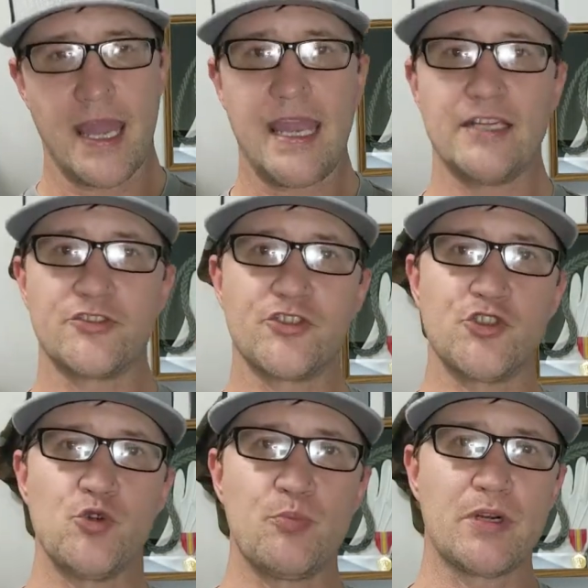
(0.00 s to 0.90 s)
a
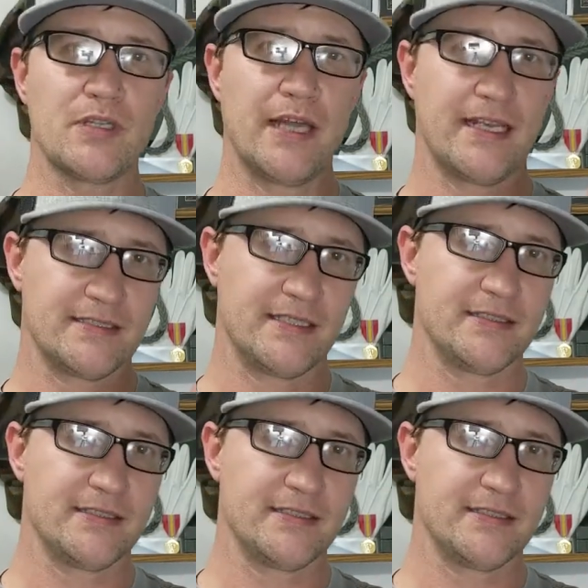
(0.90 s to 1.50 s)
super lace.